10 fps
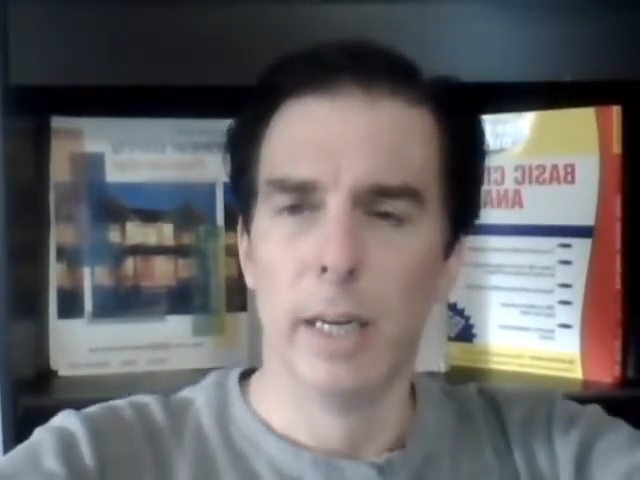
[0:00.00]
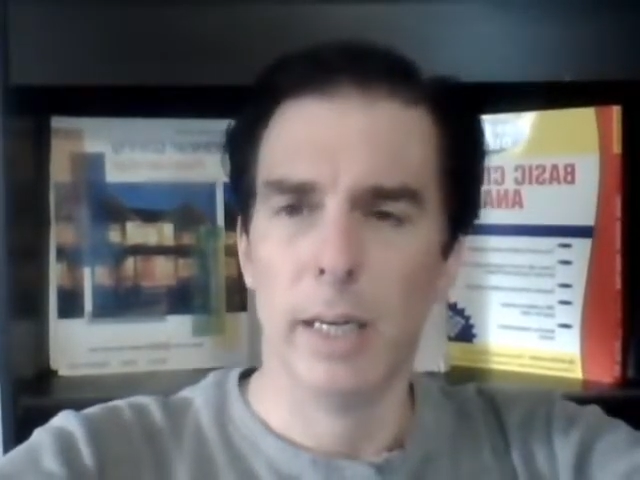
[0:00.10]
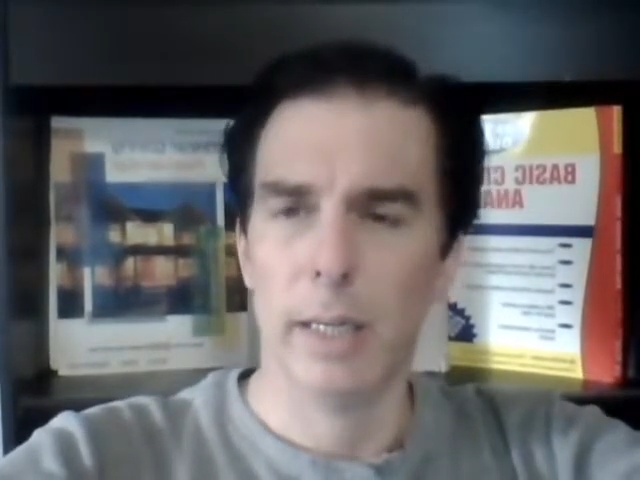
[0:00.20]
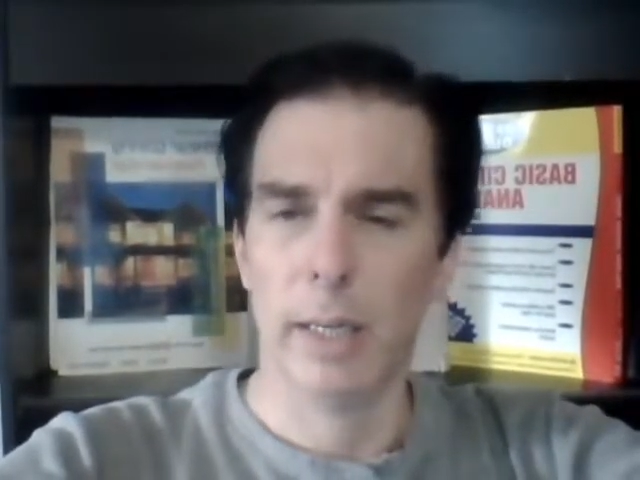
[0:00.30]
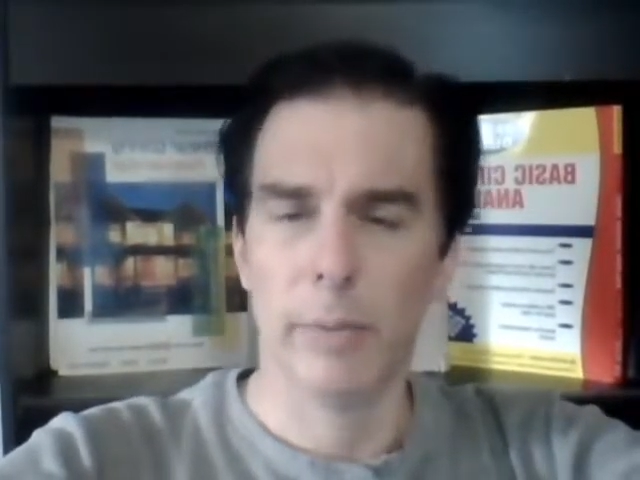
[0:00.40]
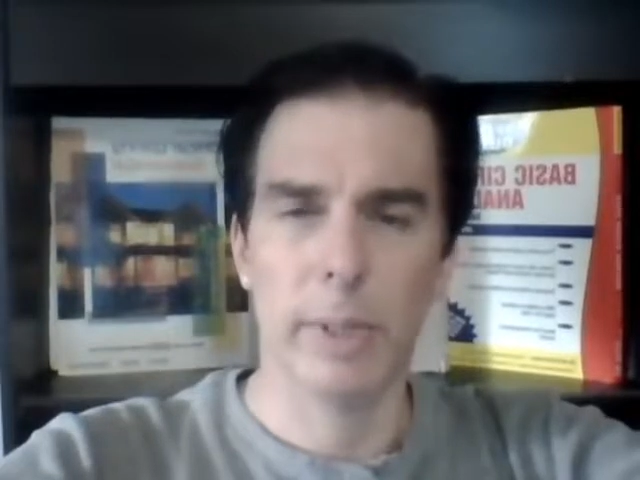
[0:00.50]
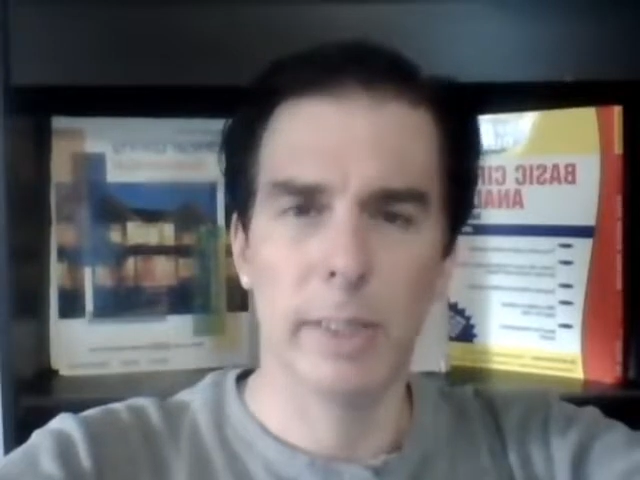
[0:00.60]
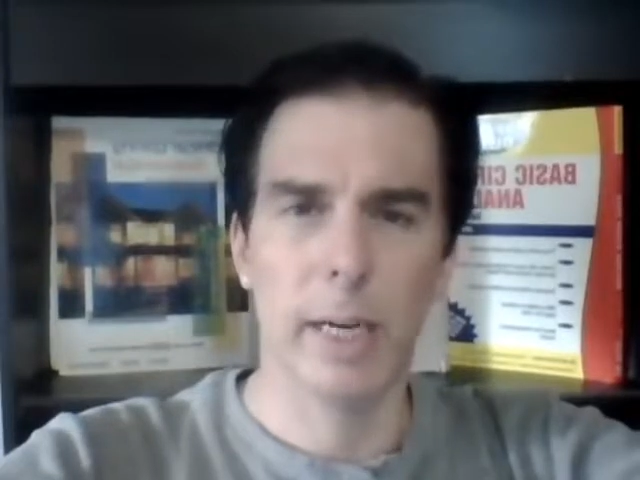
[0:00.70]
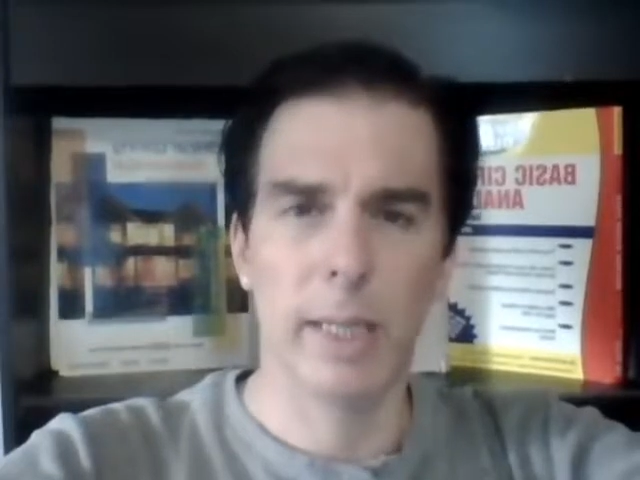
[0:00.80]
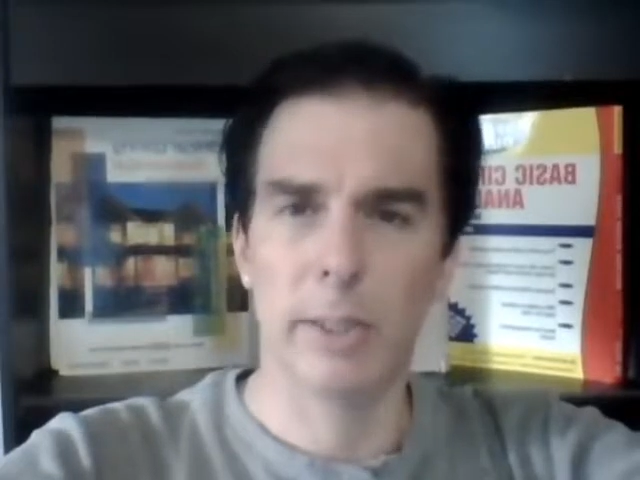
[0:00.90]

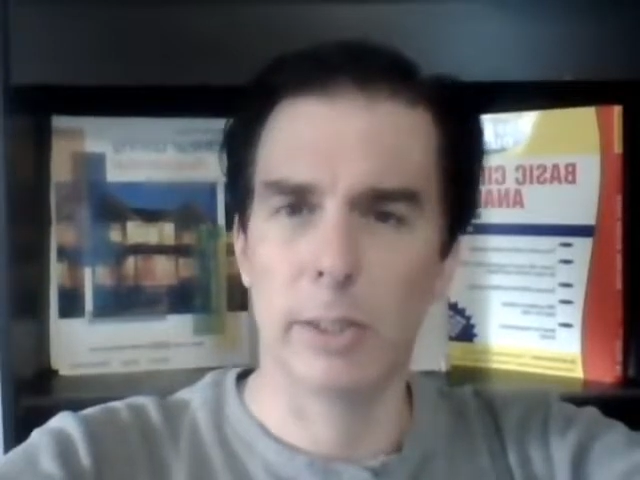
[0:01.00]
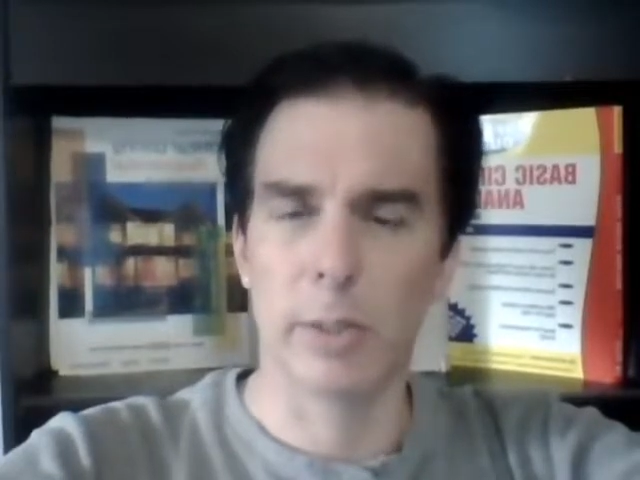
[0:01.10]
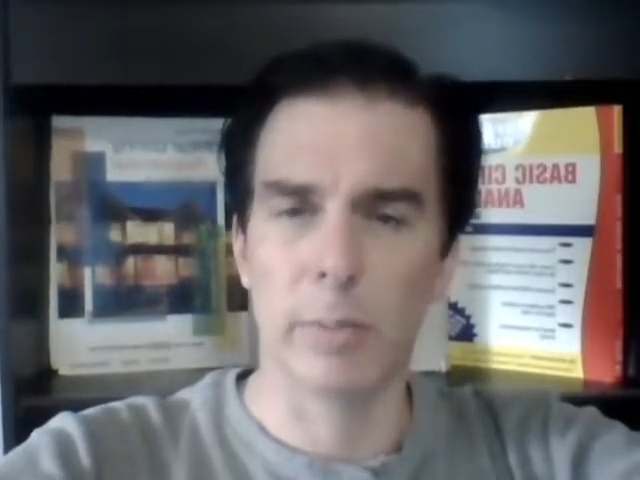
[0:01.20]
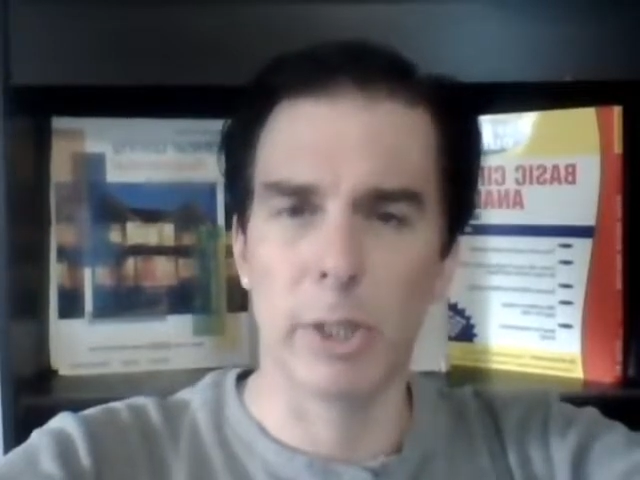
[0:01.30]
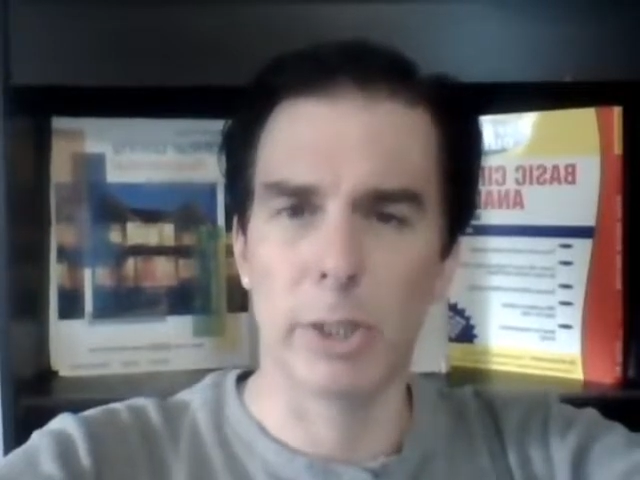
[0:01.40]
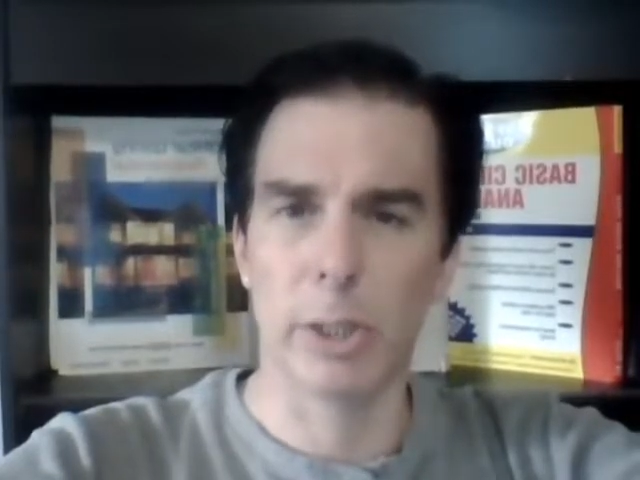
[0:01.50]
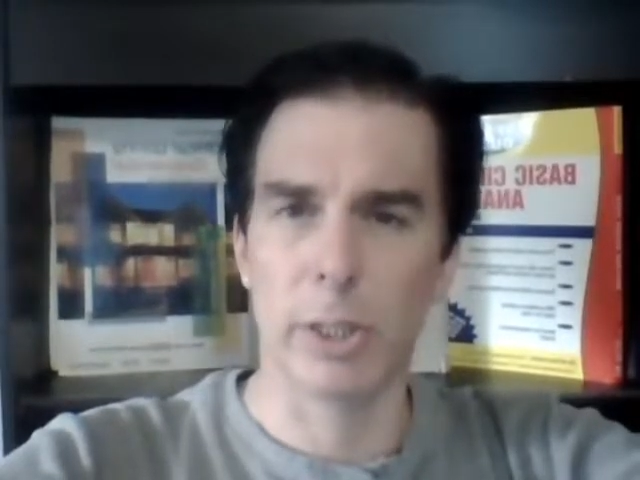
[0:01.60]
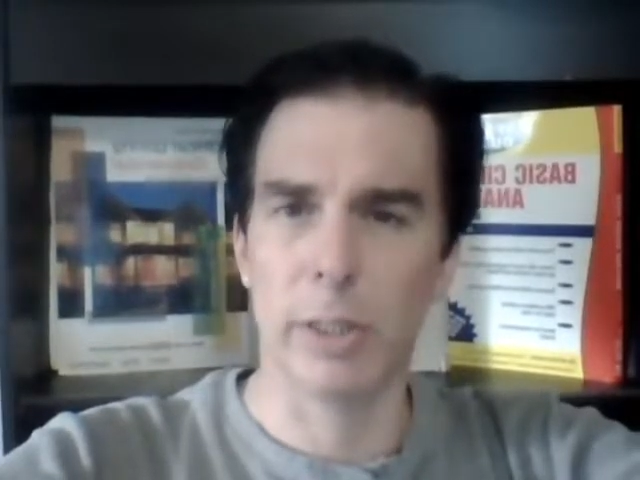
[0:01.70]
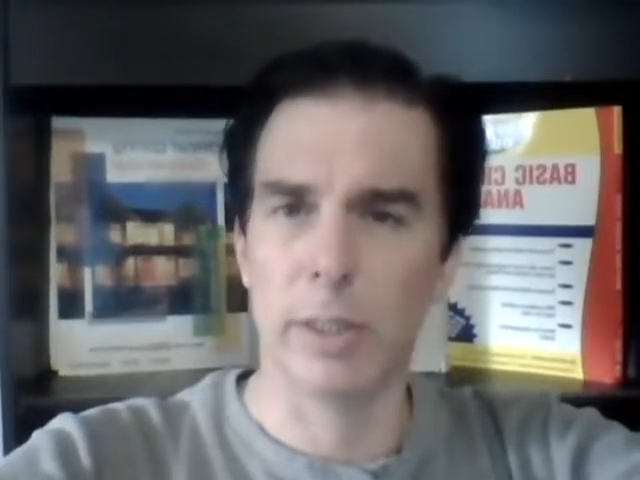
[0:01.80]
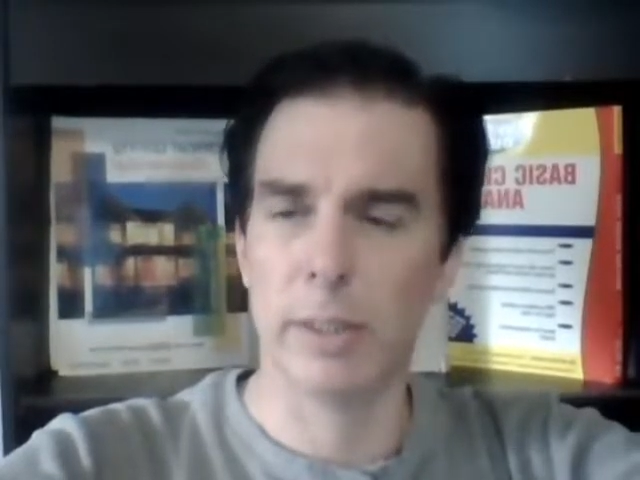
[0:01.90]
Residential,
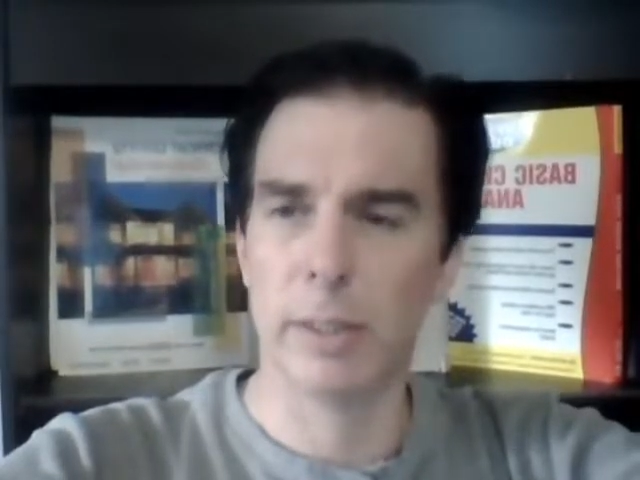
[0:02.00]
commercial.